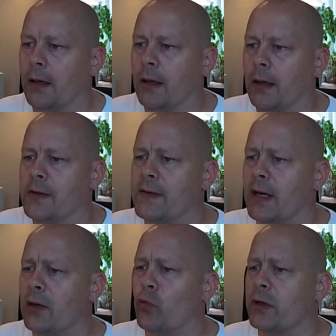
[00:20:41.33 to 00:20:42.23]

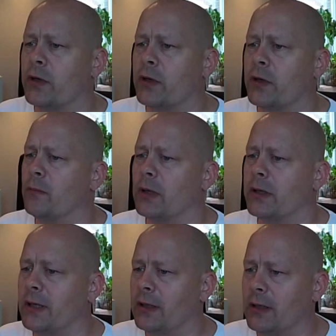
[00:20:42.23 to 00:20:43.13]
Second question from
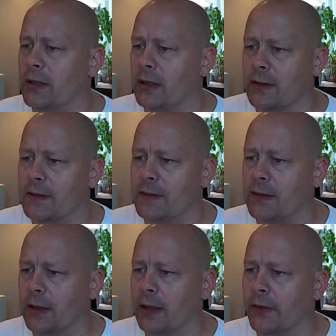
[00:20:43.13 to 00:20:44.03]
Martina is,
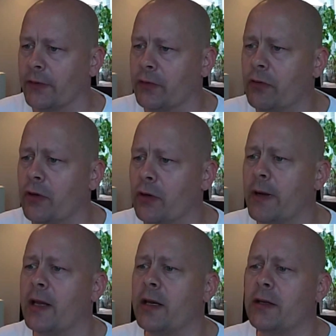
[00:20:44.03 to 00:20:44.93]
do you
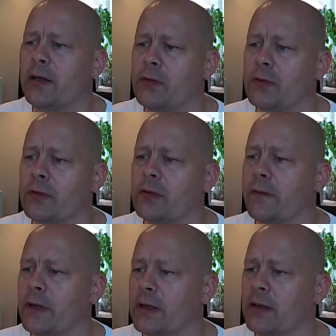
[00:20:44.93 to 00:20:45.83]
know any users
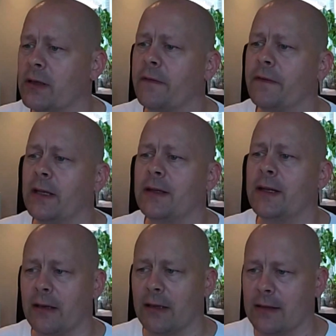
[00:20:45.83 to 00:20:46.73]
of the SAF in
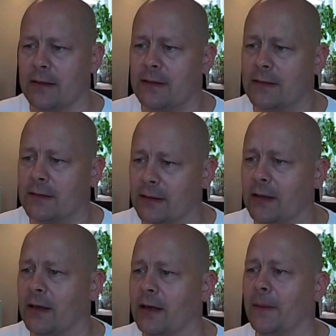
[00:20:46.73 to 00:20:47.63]
Netherlands?
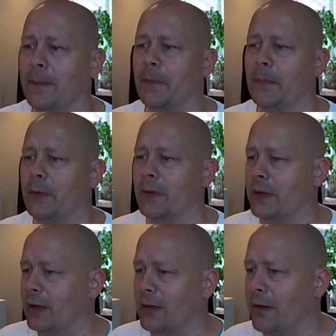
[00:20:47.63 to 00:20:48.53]
And
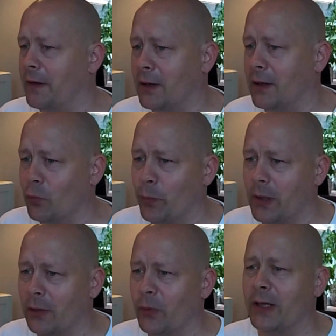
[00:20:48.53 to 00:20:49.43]
then I think it would
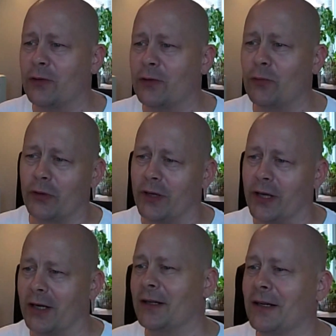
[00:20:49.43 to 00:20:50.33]
be great to work
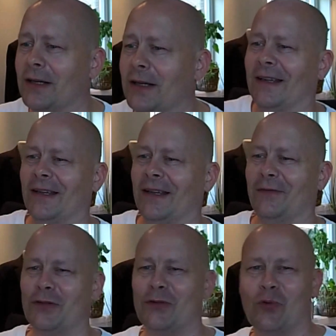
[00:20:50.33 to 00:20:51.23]
together. And
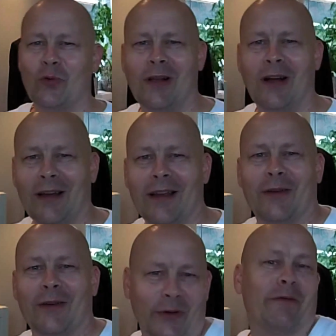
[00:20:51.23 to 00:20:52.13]
first of all, I
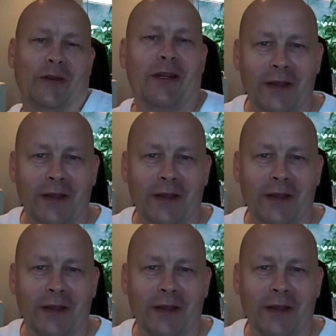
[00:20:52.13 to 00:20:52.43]
agree with you.